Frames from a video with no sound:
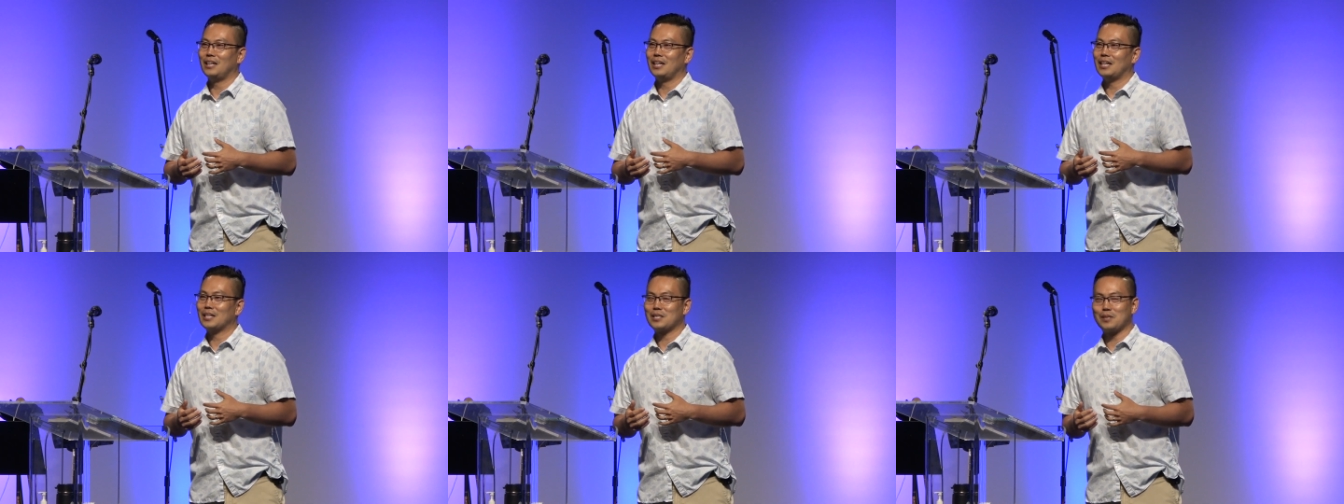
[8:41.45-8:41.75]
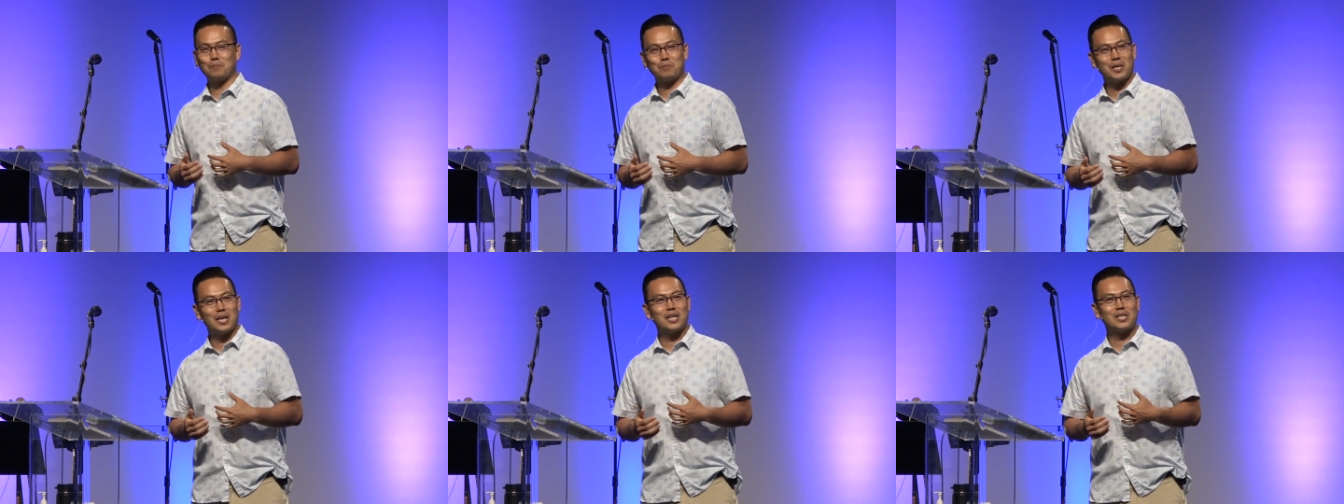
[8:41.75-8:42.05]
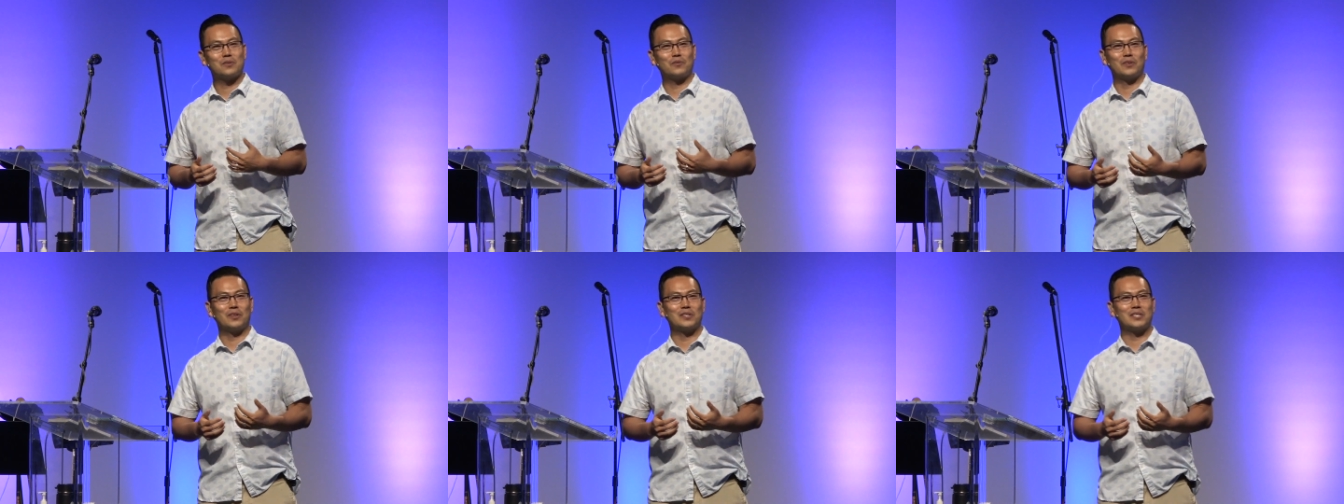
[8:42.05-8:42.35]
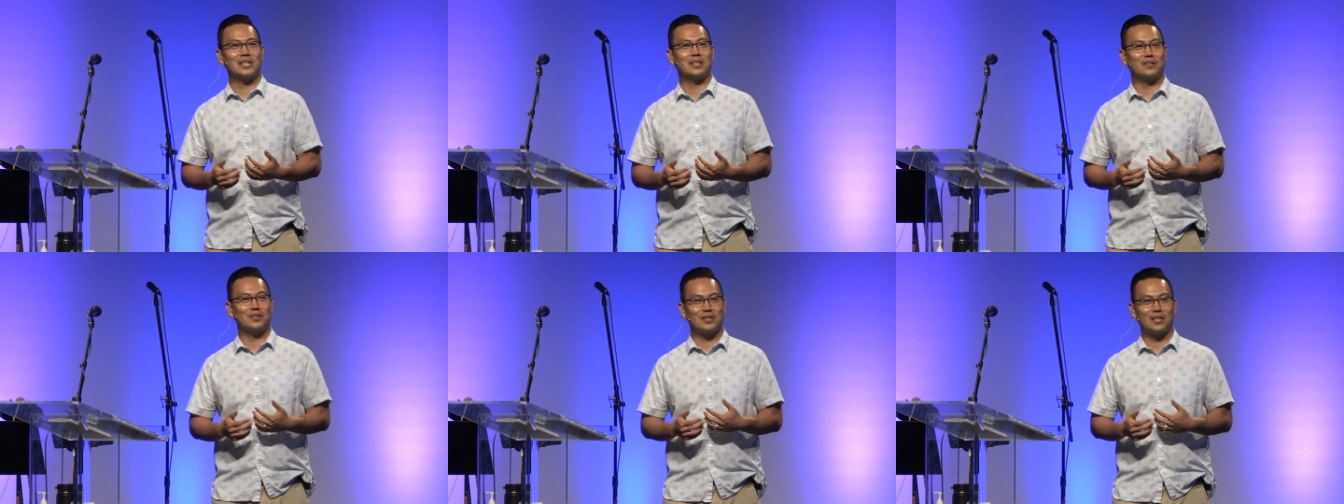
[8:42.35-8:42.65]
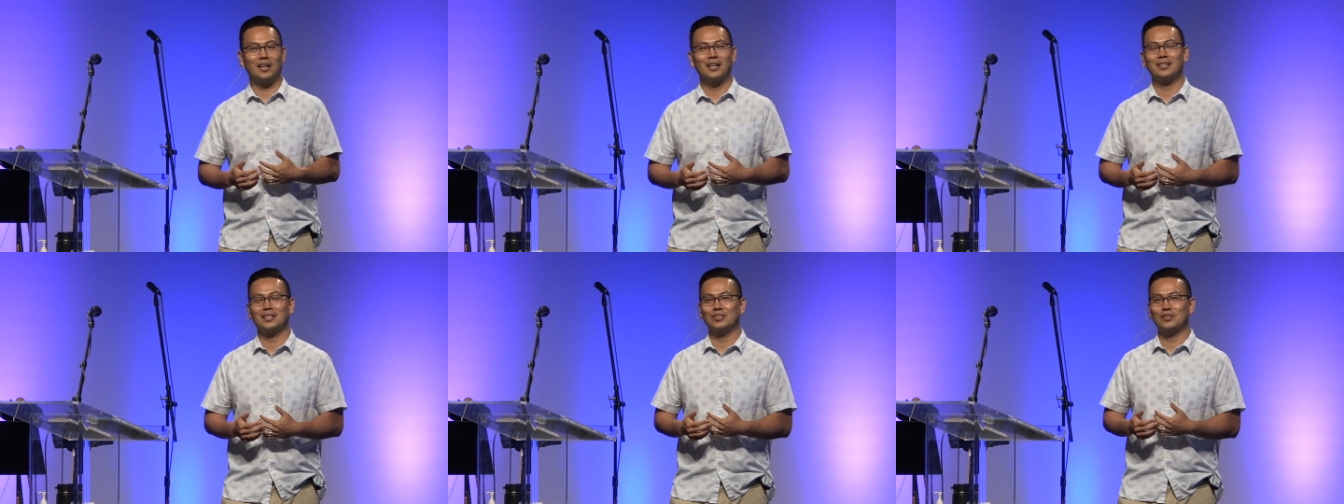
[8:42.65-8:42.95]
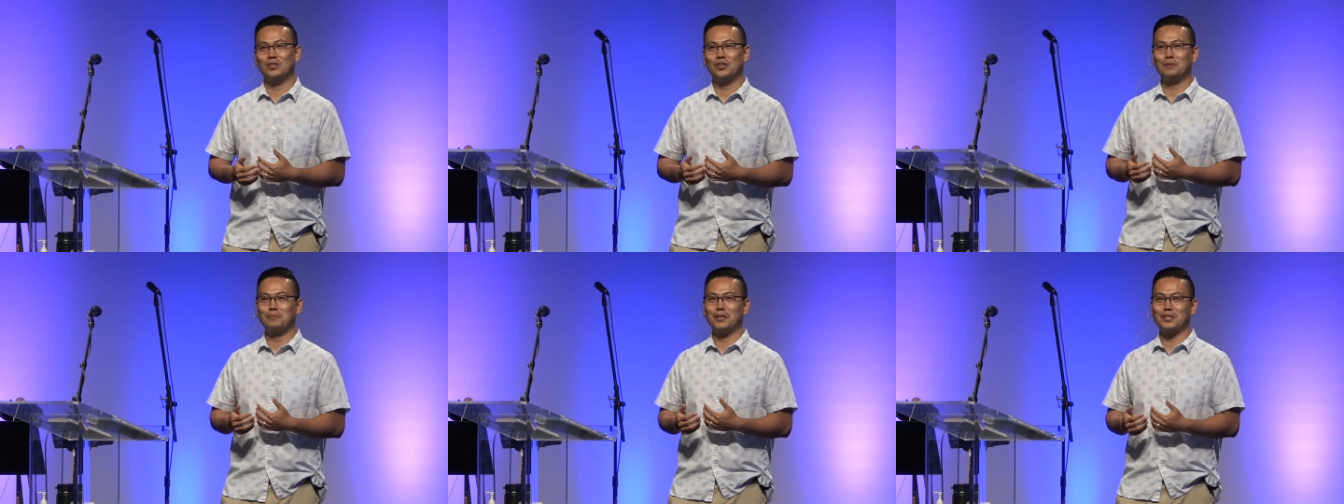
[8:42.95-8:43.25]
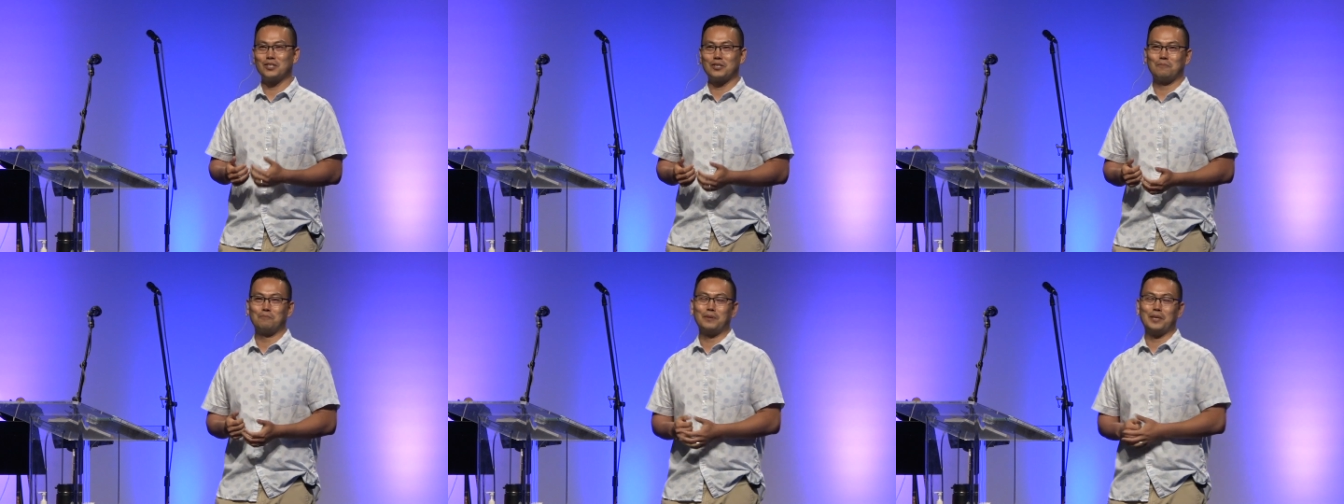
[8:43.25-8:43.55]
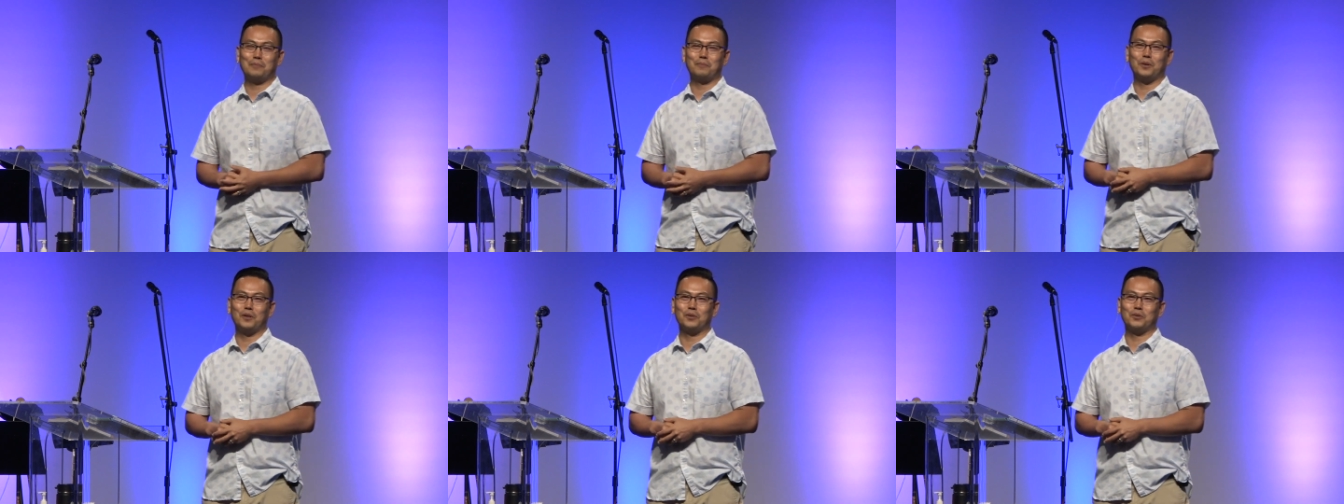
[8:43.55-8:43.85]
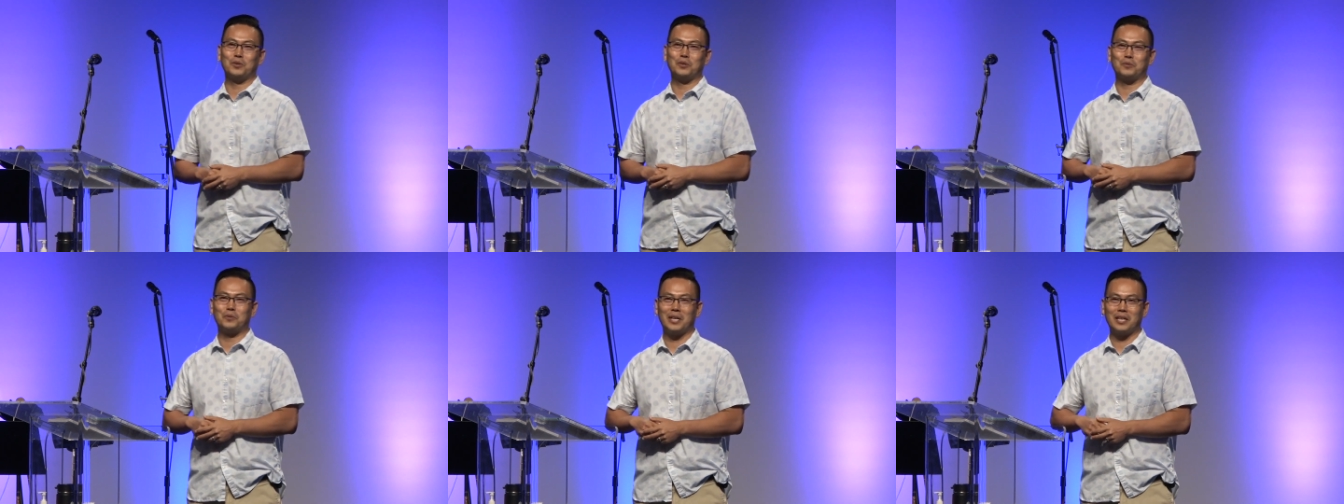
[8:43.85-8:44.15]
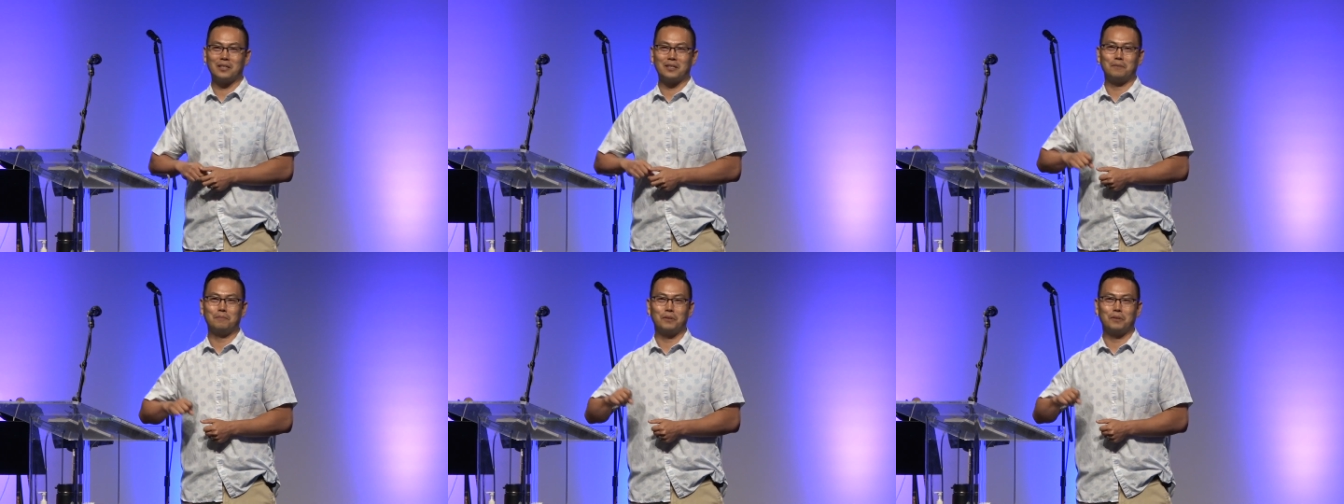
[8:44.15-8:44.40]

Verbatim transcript: it sometimes feels like you're talking to a bunch of people who would rather